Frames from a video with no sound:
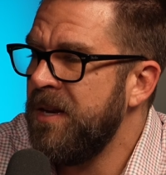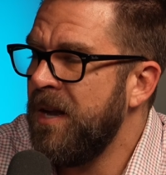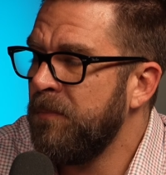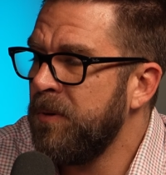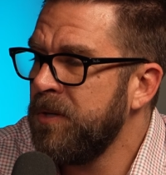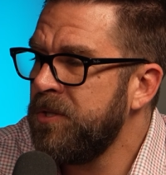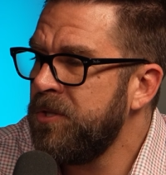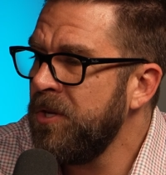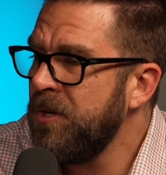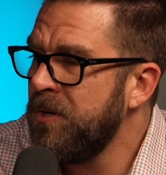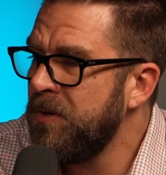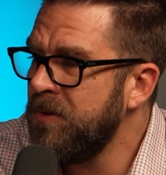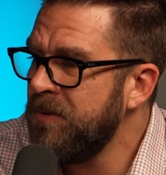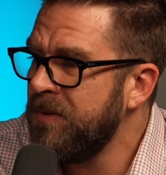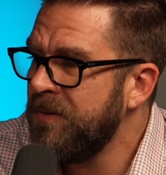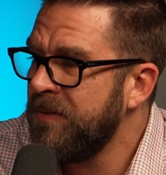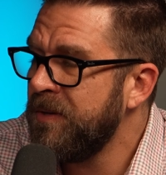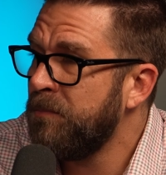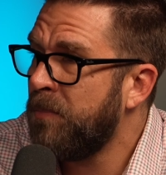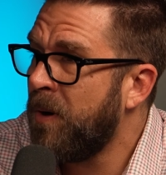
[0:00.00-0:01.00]
Number two,
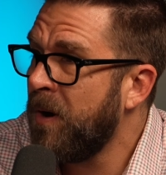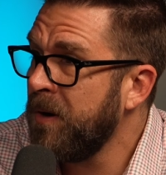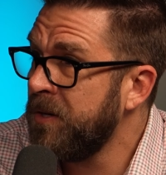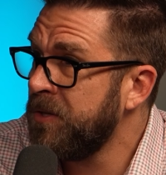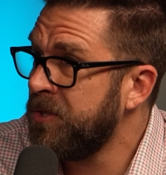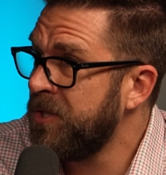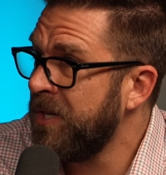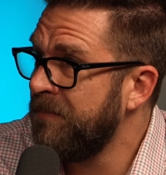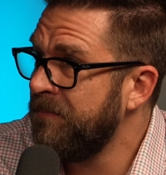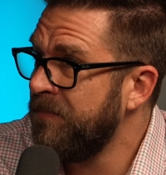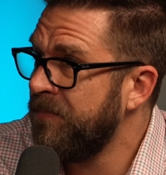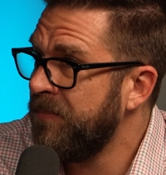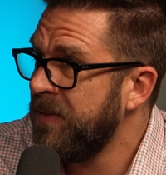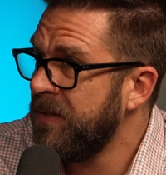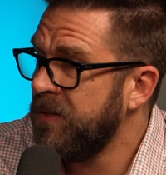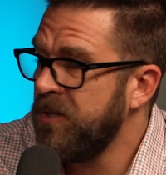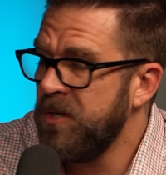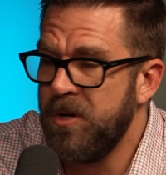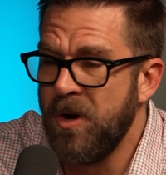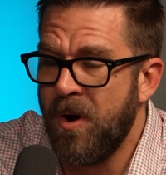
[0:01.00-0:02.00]
partnership.
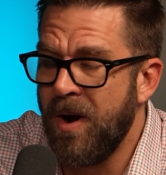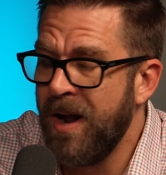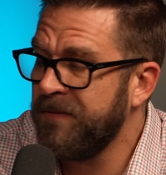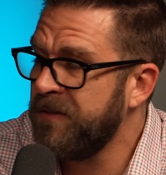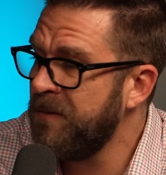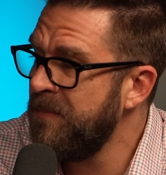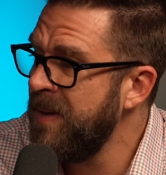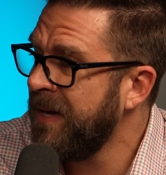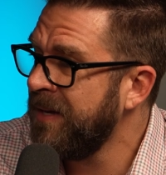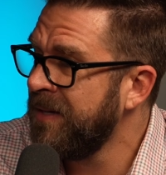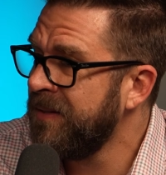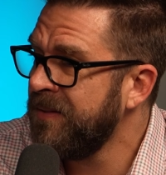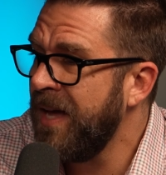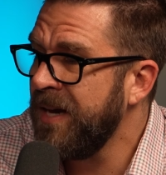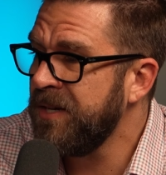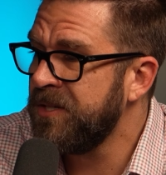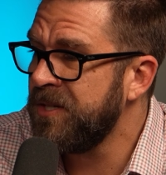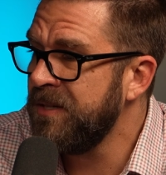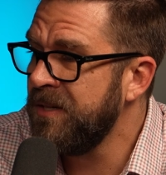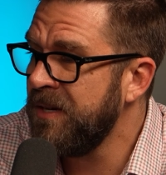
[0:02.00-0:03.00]
You don't have to make an
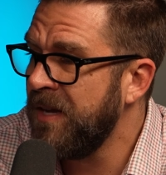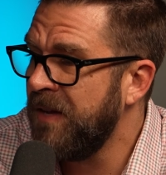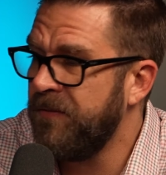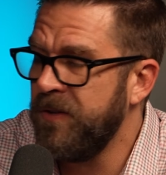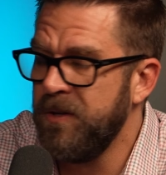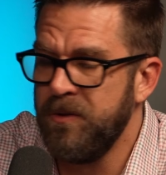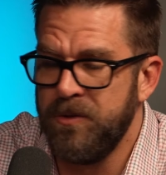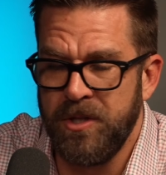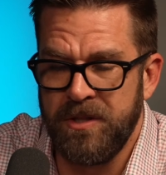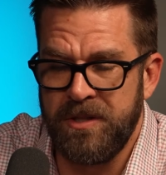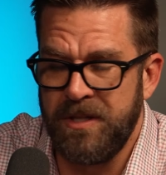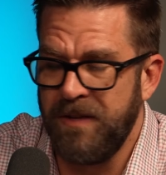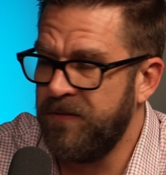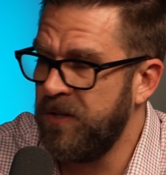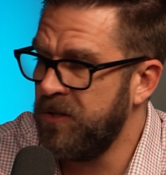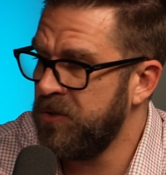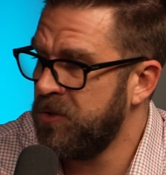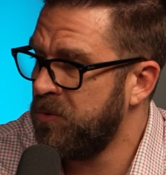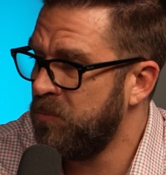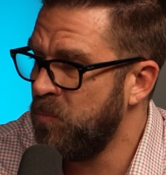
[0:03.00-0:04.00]
election if
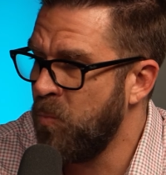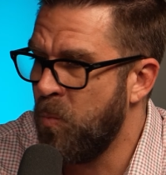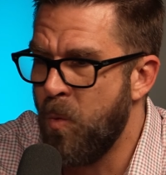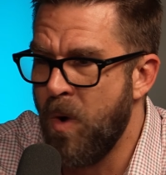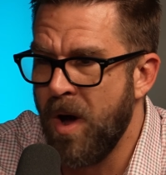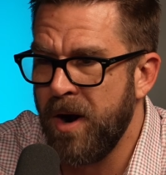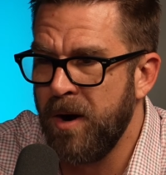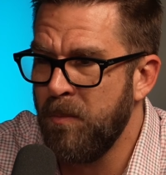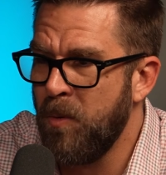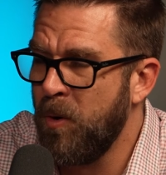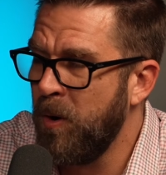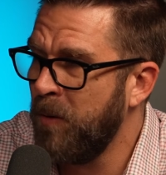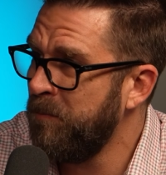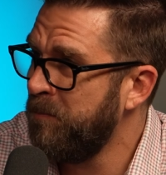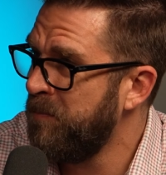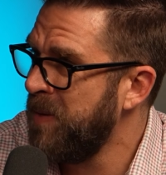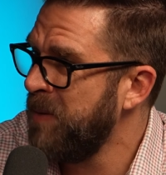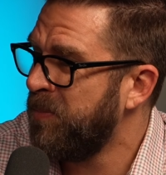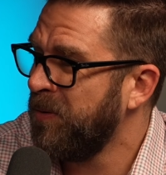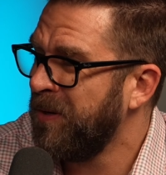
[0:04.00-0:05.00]
there's one or more
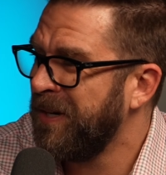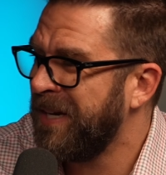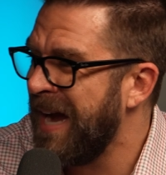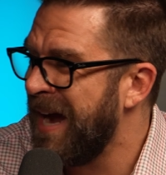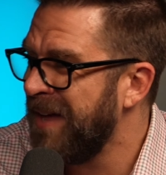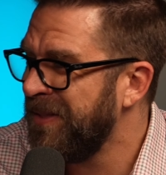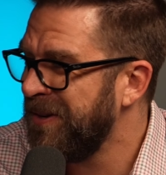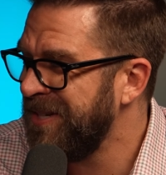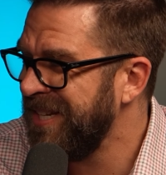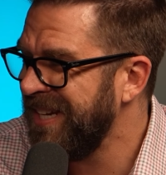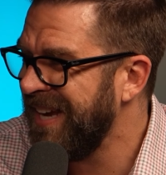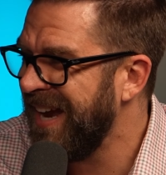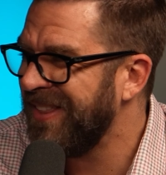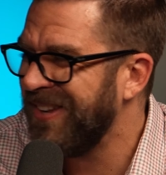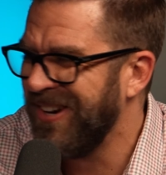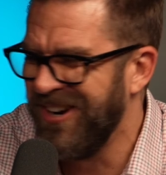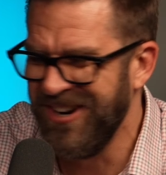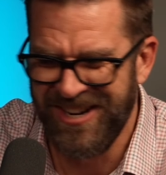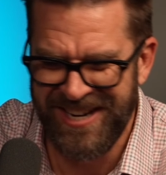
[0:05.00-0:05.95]
people are gathered together.